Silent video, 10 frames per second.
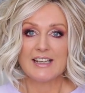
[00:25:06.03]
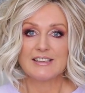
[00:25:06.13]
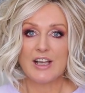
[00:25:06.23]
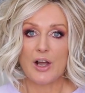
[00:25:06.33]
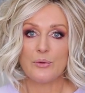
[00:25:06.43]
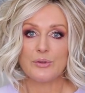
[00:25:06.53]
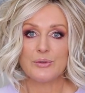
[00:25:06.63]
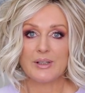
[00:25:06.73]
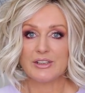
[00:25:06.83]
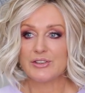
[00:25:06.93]
so
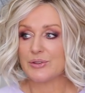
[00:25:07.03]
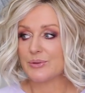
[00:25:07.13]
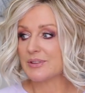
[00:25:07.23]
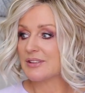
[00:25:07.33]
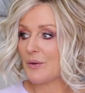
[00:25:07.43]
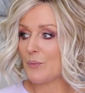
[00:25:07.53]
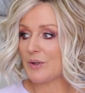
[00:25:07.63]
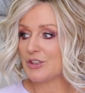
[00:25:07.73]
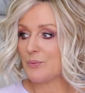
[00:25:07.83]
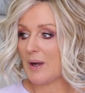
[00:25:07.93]
you can choose which